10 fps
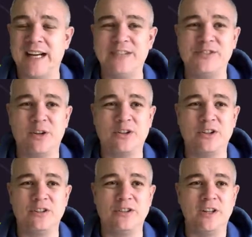That is
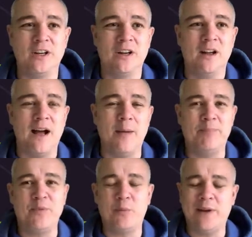not good.
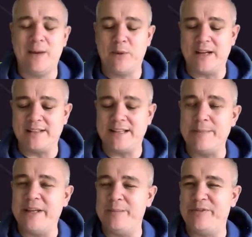We had a
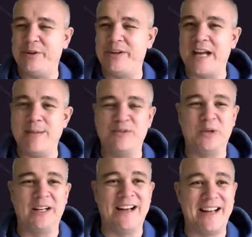team meeting before the
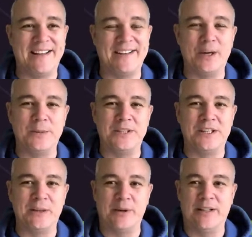game as well, and that didn't go
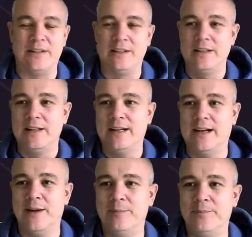particularly well.
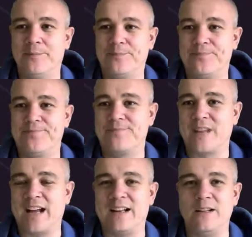I
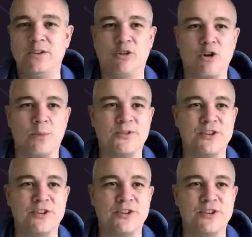clicked the wrong